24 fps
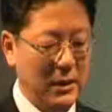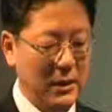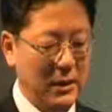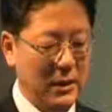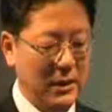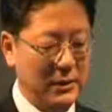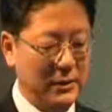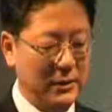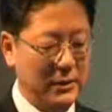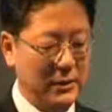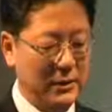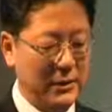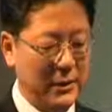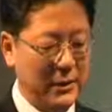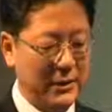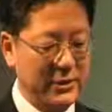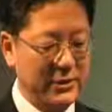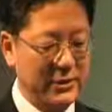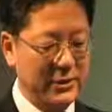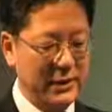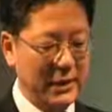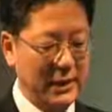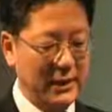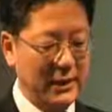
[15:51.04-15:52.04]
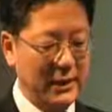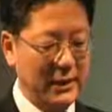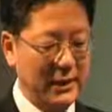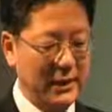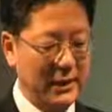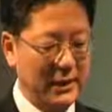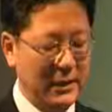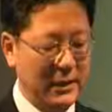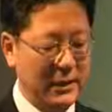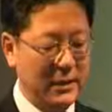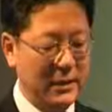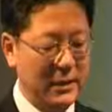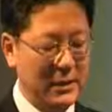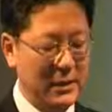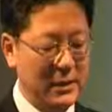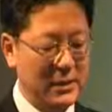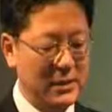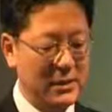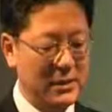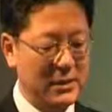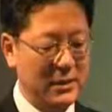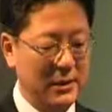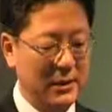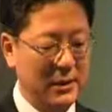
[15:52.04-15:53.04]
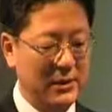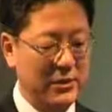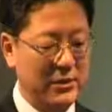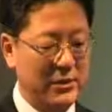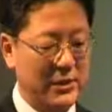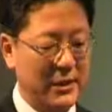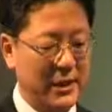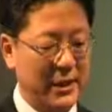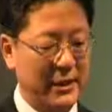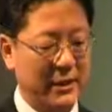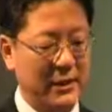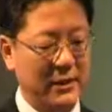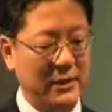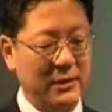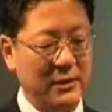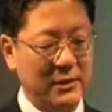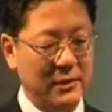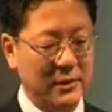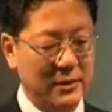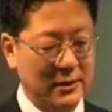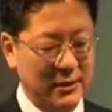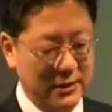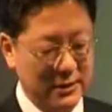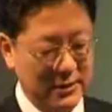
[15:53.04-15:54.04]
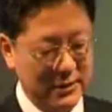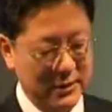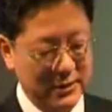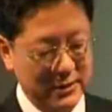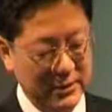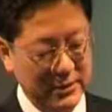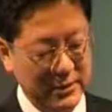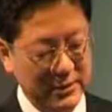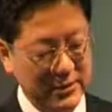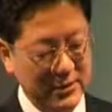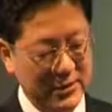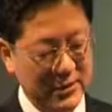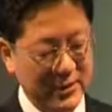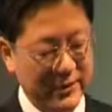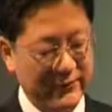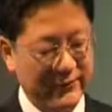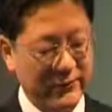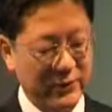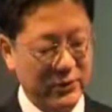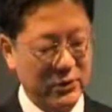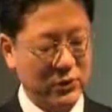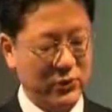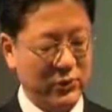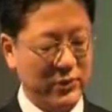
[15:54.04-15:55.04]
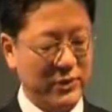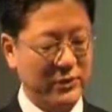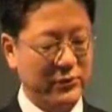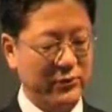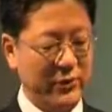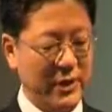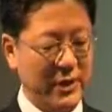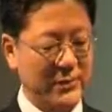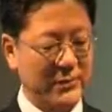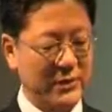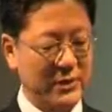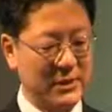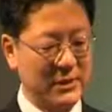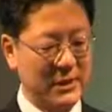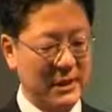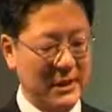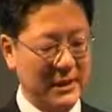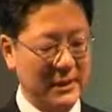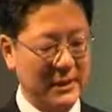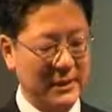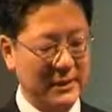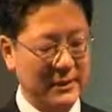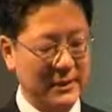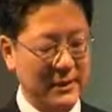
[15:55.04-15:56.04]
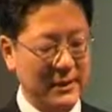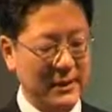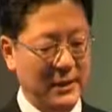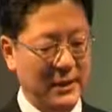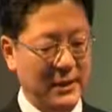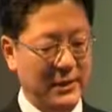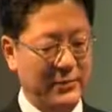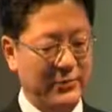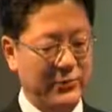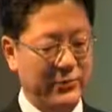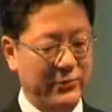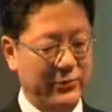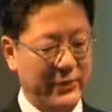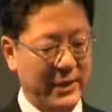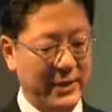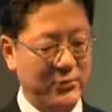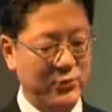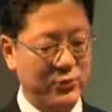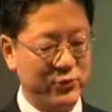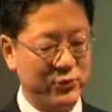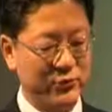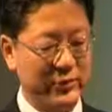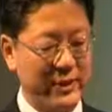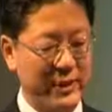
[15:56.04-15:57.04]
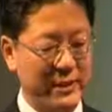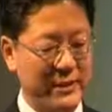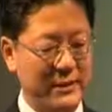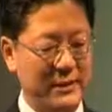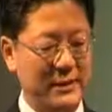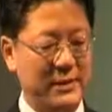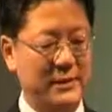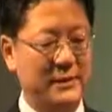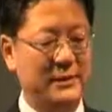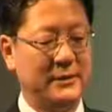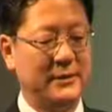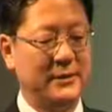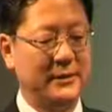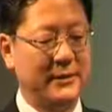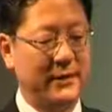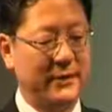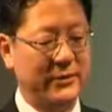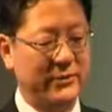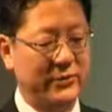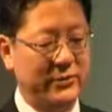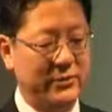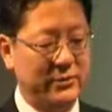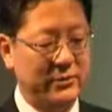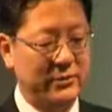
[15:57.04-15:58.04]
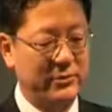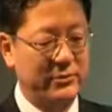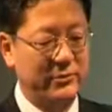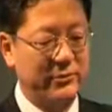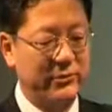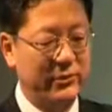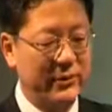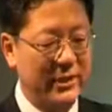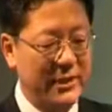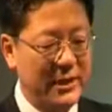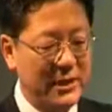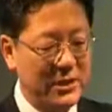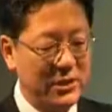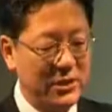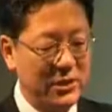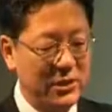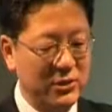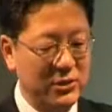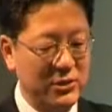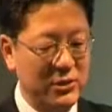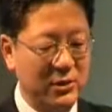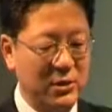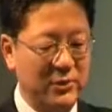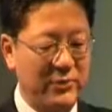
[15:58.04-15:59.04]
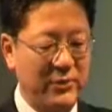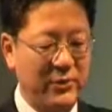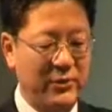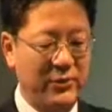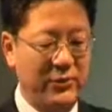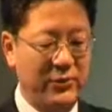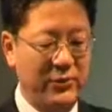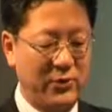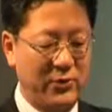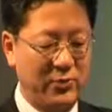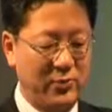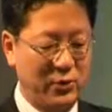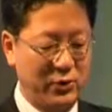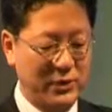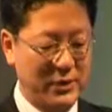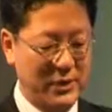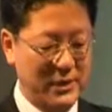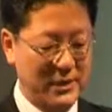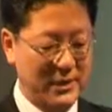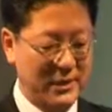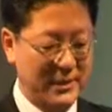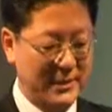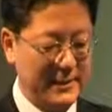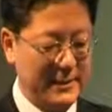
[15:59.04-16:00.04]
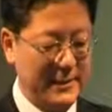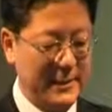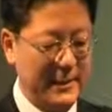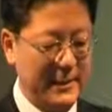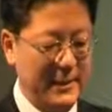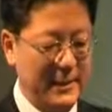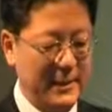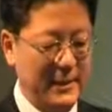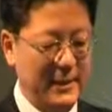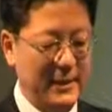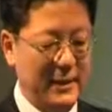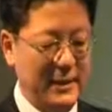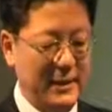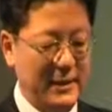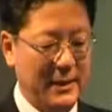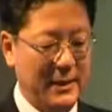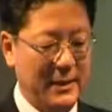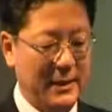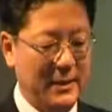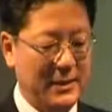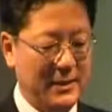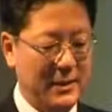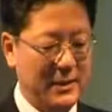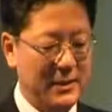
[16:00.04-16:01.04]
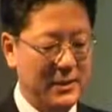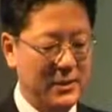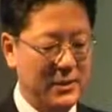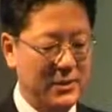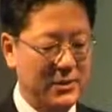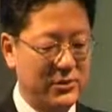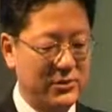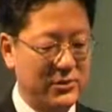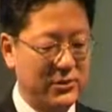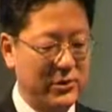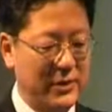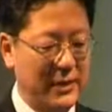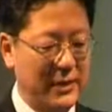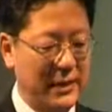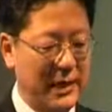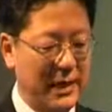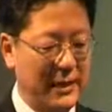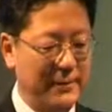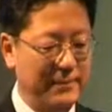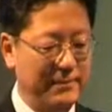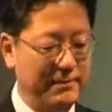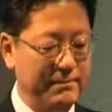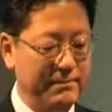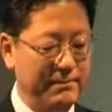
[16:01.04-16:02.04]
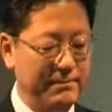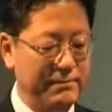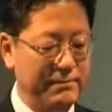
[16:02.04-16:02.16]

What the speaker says: And the other study is in study the Selford or triangle study have demonstrated that reduction of thrombosis. This is 39